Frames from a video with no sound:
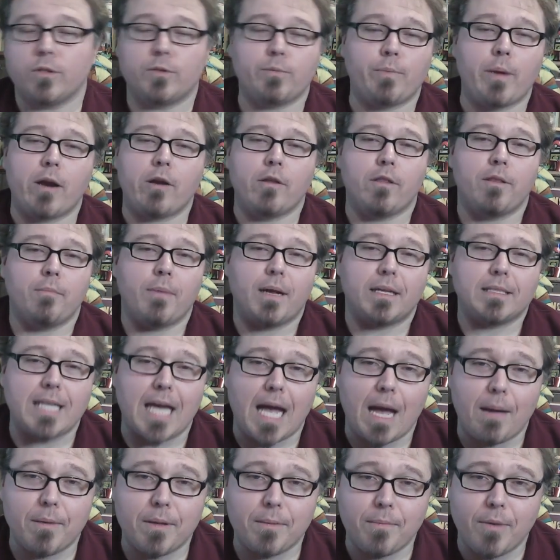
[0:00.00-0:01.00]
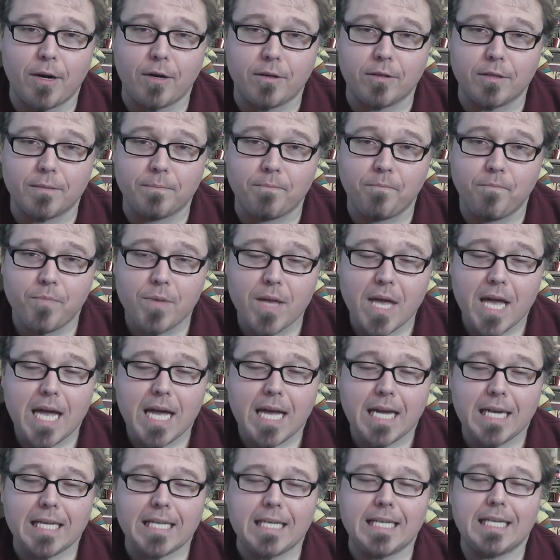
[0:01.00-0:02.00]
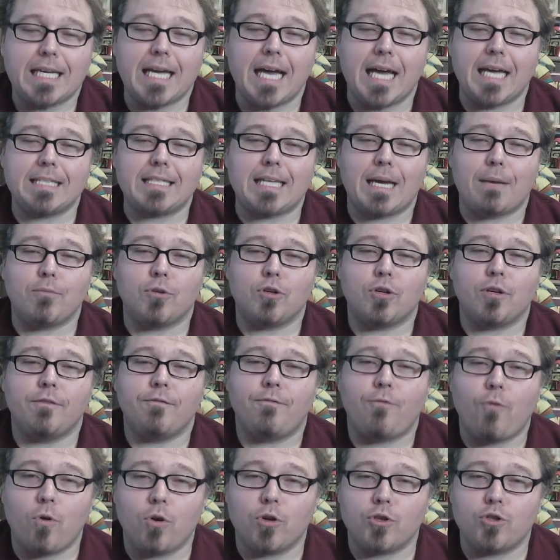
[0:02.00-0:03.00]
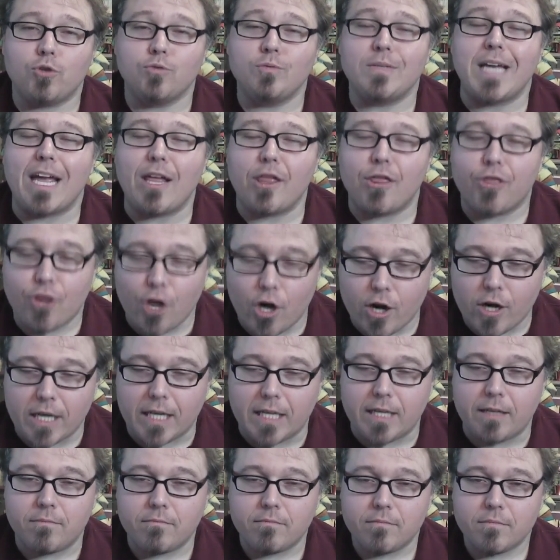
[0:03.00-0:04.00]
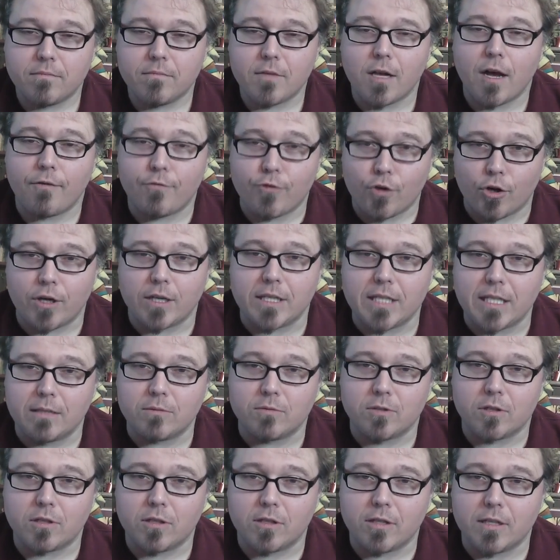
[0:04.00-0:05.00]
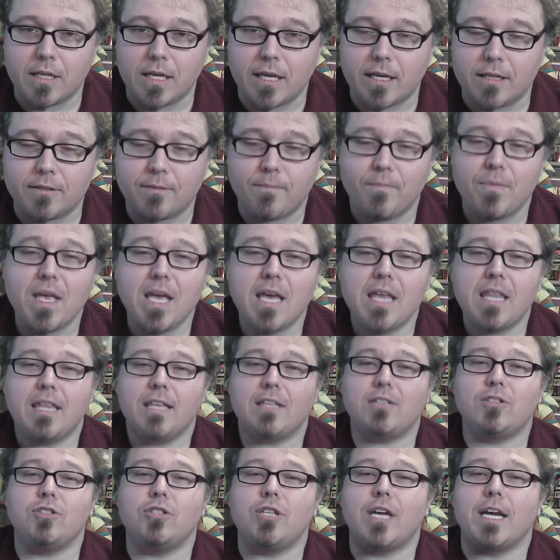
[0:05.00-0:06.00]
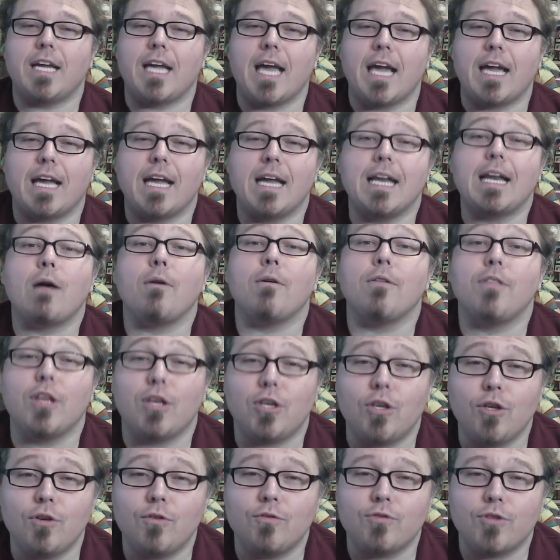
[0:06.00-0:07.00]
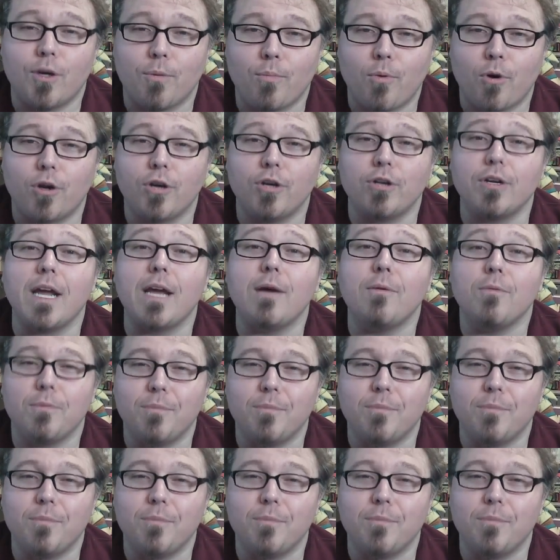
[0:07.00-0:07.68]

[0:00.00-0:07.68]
better than my time in Maryland. In any case, I'm looking forward to day 30 of 30 teams in 30 days. This is Jake Aik, and I want to thank you for sharing part of your day with